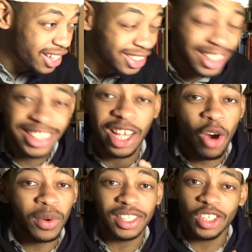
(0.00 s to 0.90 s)
Because it's
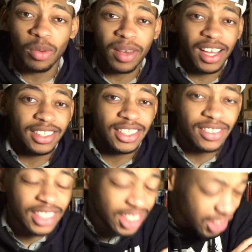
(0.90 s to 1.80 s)
always dope content
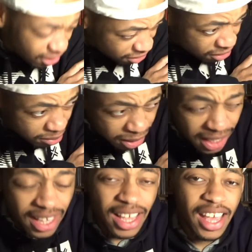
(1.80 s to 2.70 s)
on this channel, you know what I'm
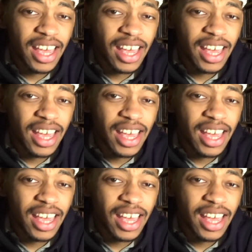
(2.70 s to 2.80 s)
saying?